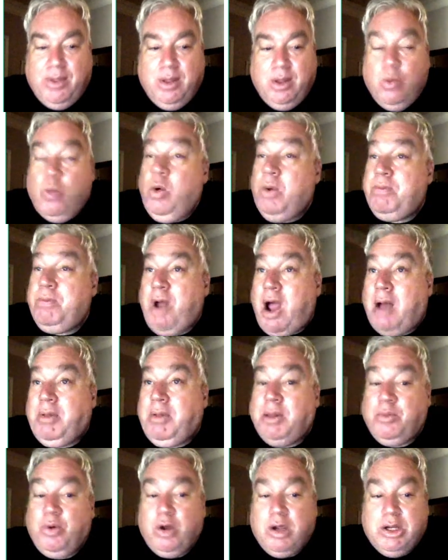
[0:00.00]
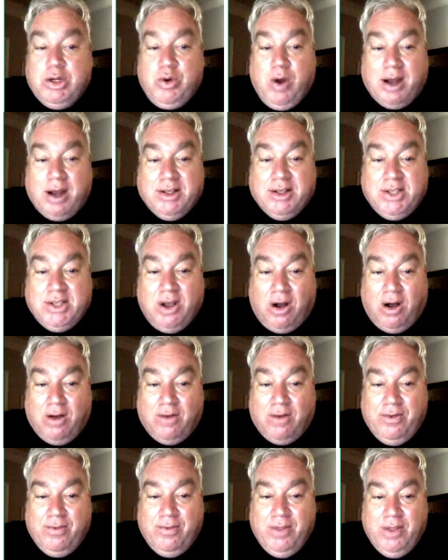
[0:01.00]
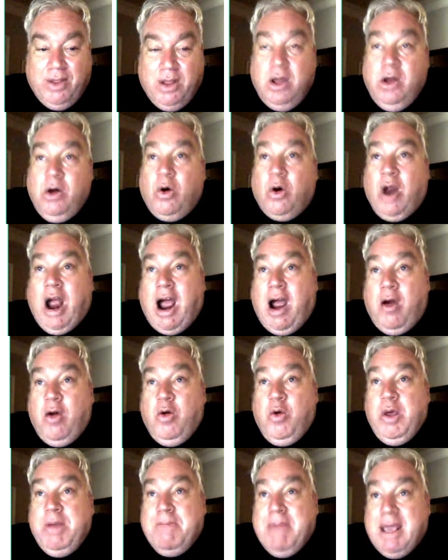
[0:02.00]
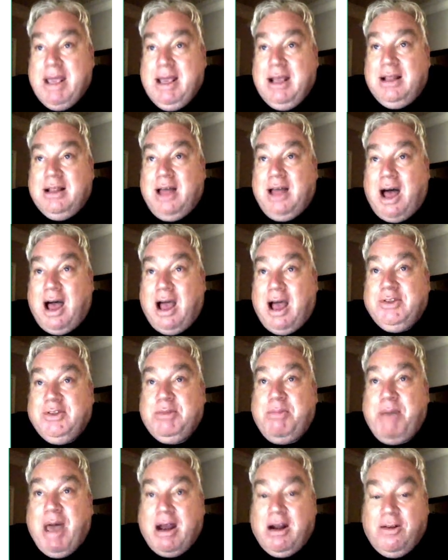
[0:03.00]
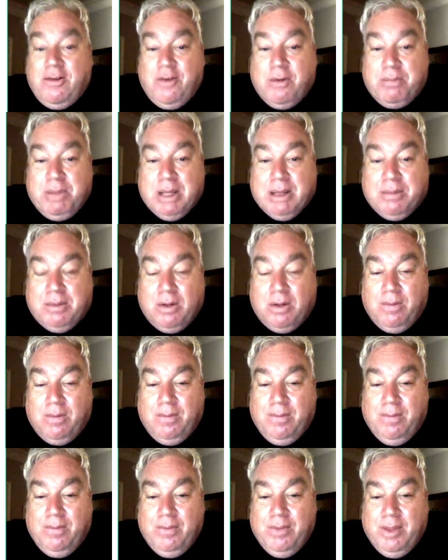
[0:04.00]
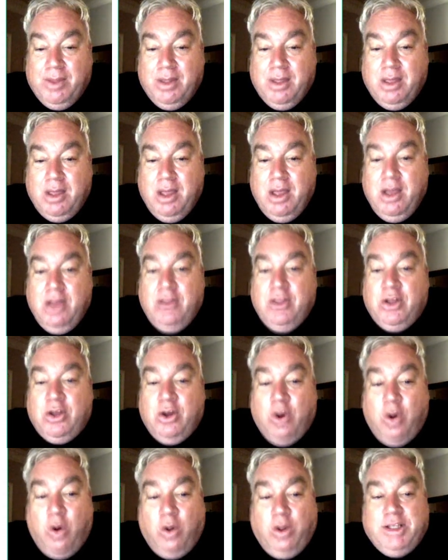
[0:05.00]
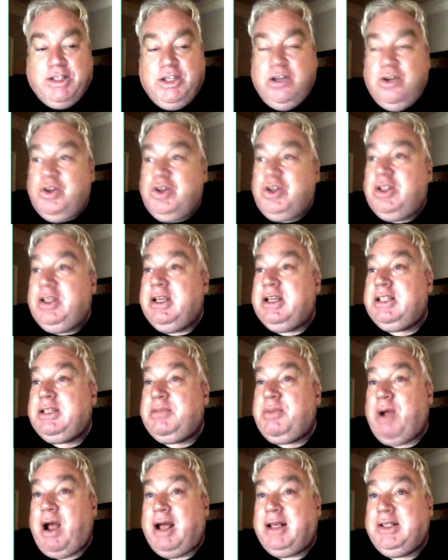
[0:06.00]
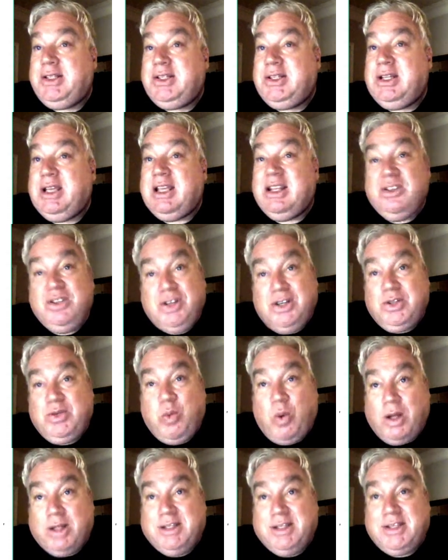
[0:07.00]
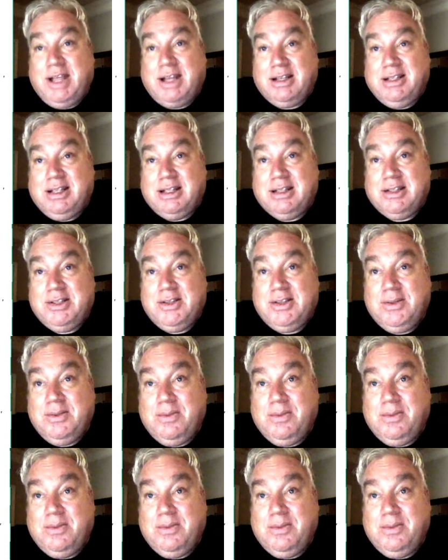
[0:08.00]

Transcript: what problem are you trying to solve? Or how are we making lives better for people? The goal is usually expressed in just one sentence.